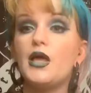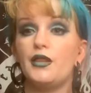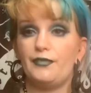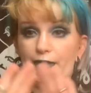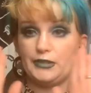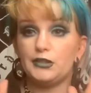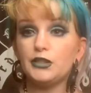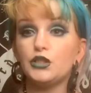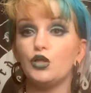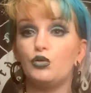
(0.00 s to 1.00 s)
This
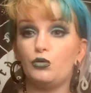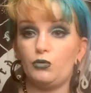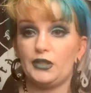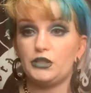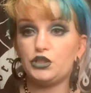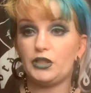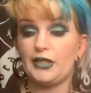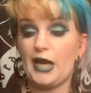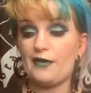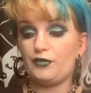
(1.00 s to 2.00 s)
is the coolest shit
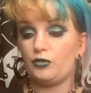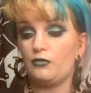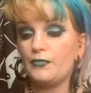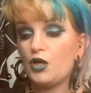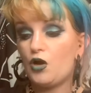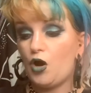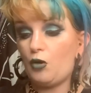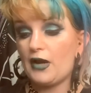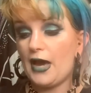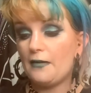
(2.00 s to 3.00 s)
ever.
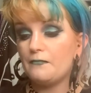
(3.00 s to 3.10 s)
Okay.